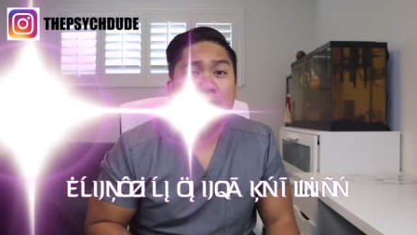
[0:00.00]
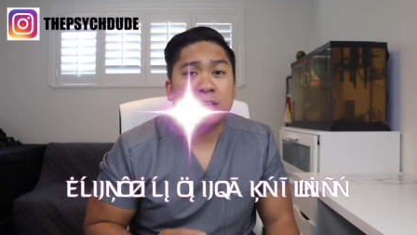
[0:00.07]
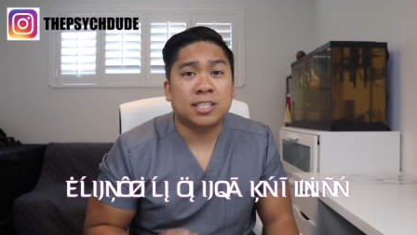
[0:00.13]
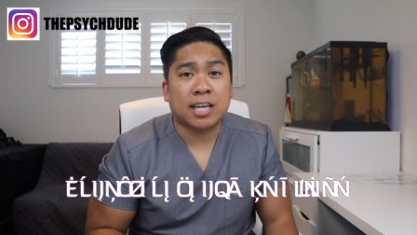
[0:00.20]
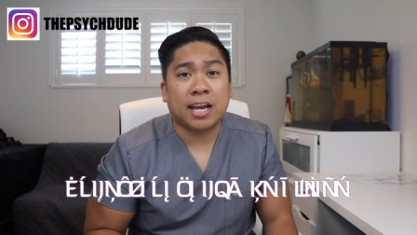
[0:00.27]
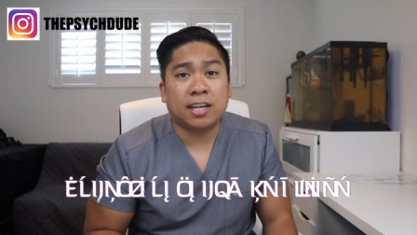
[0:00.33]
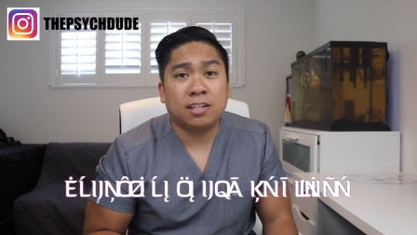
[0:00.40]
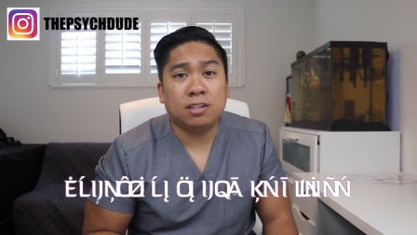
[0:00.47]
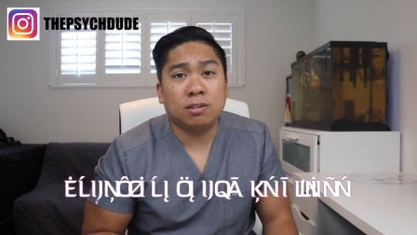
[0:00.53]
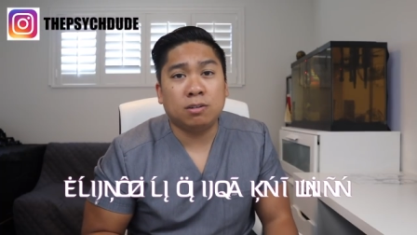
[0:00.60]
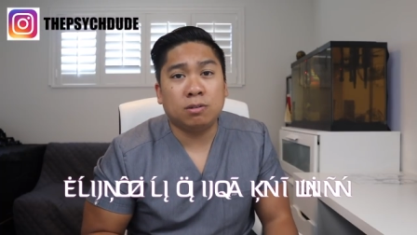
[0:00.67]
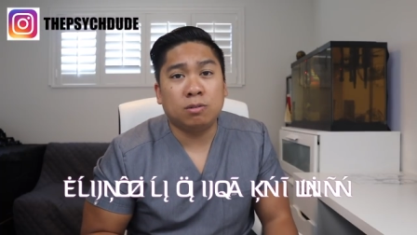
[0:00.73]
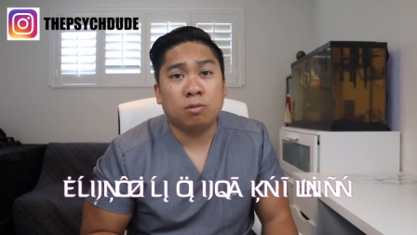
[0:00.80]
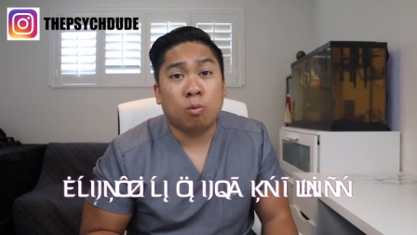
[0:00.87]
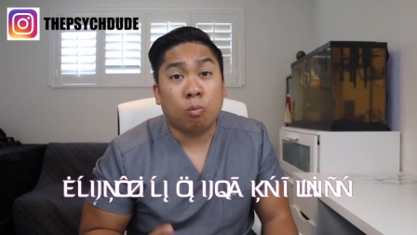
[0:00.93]
the psych
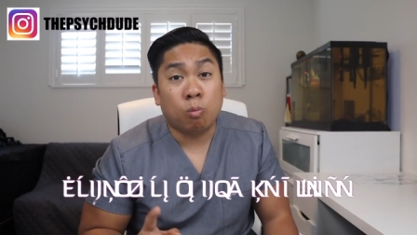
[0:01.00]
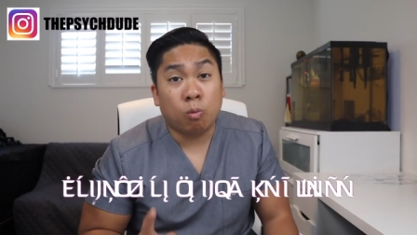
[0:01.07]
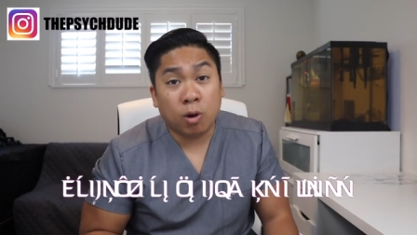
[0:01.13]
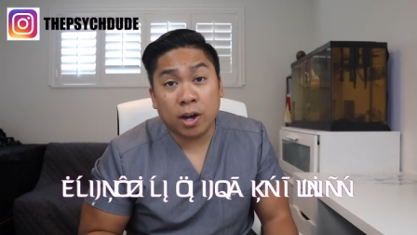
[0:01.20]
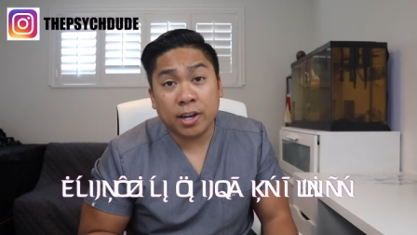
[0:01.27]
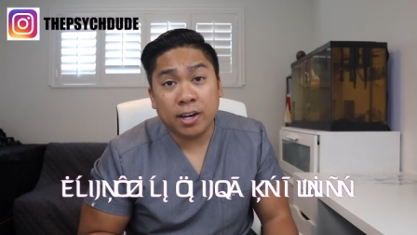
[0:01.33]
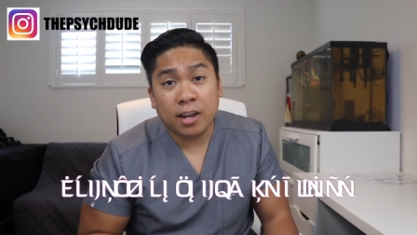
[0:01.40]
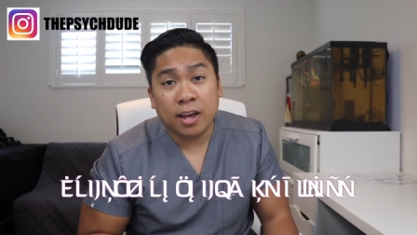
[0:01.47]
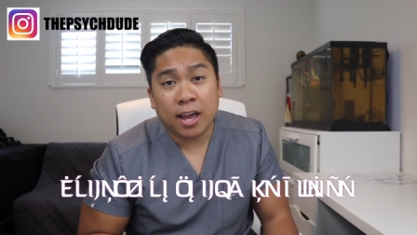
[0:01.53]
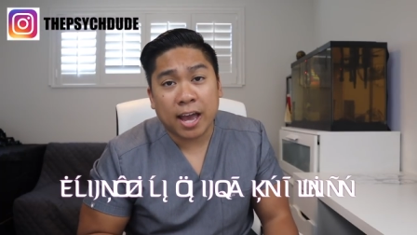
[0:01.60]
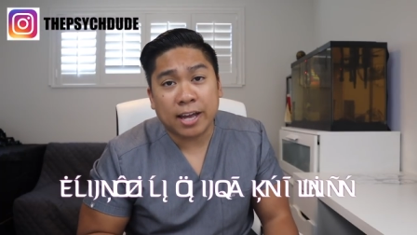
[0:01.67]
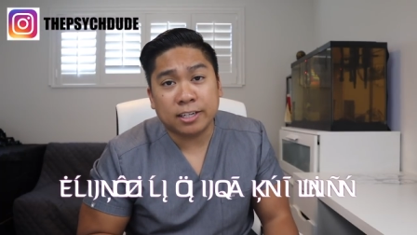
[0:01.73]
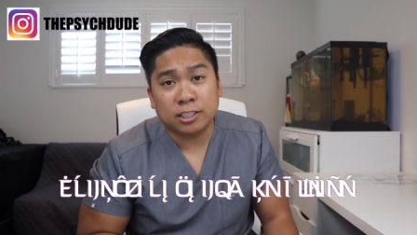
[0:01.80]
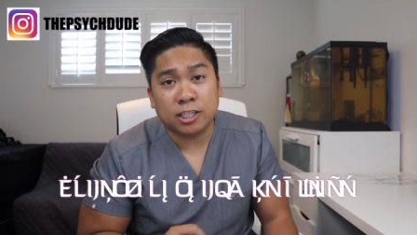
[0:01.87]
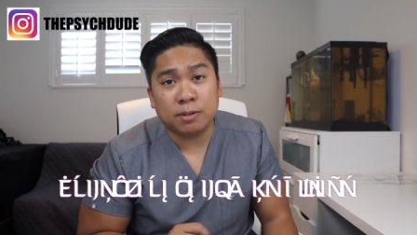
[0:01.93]
dude one
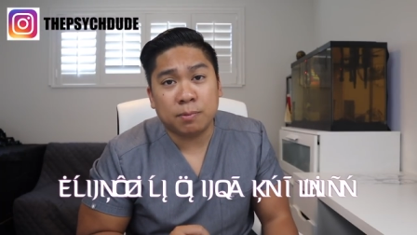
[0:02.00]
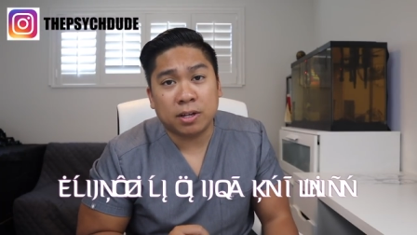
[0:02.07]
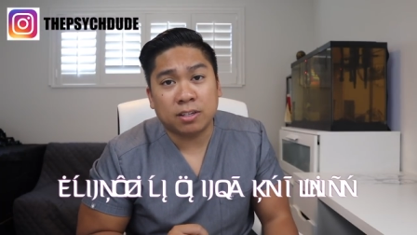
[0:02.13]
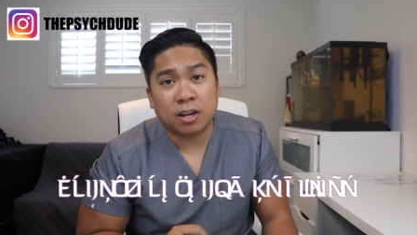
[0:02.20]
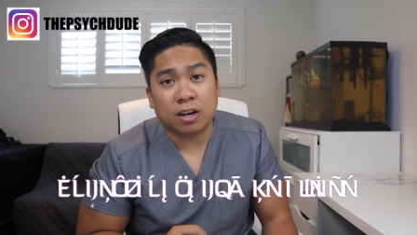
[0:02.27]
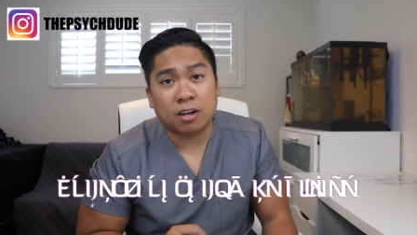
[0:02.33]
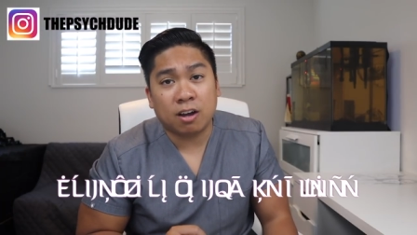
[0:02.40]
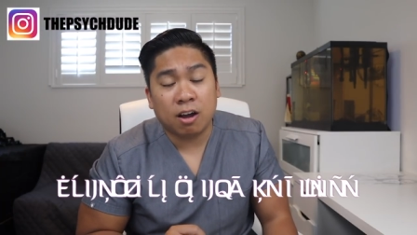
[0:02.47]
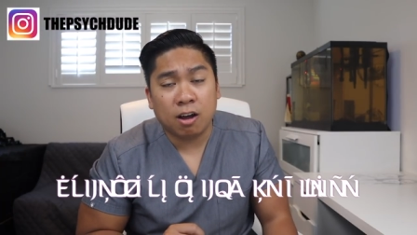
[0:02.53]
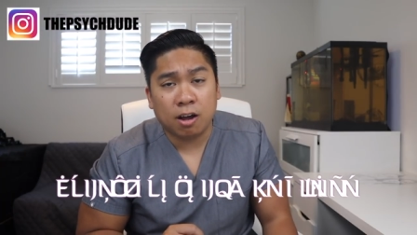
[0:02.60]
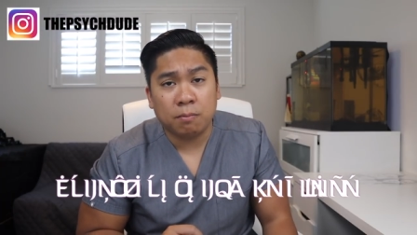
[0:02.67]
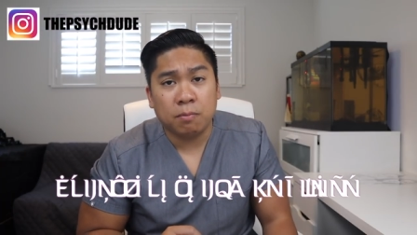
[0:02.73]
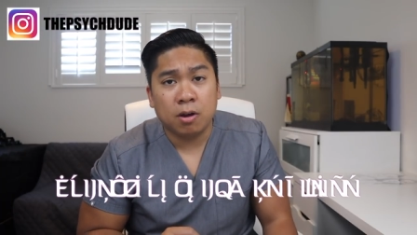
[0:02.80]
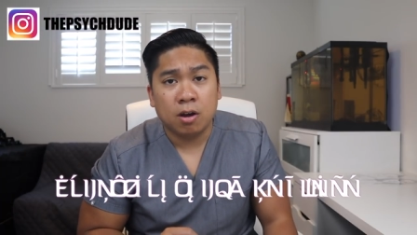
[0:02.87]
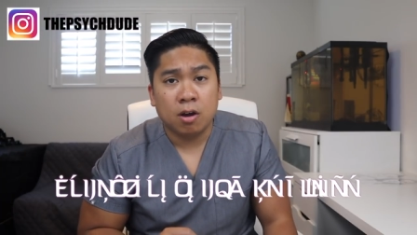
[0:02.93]
at gmail dot
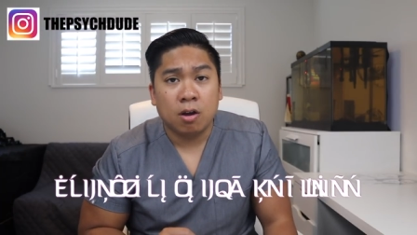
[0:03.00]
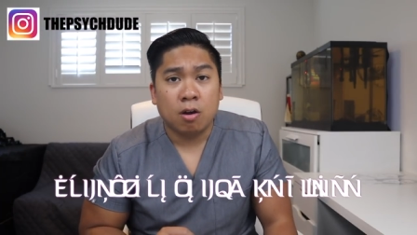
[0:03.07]
com,